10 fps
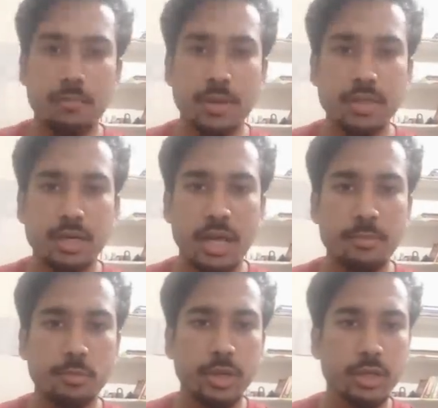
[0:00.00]
method,
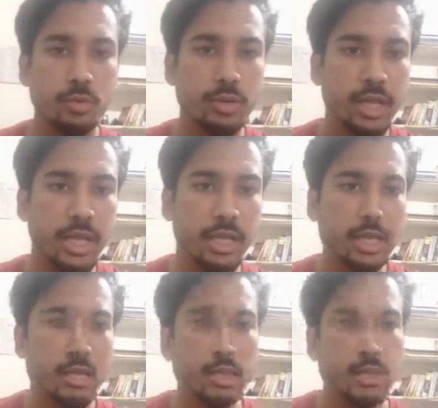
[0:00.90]
I'm going to take
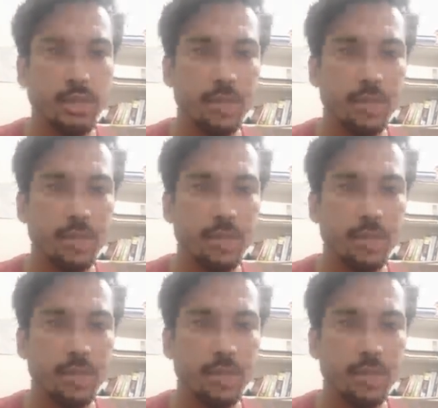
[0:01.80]
in 3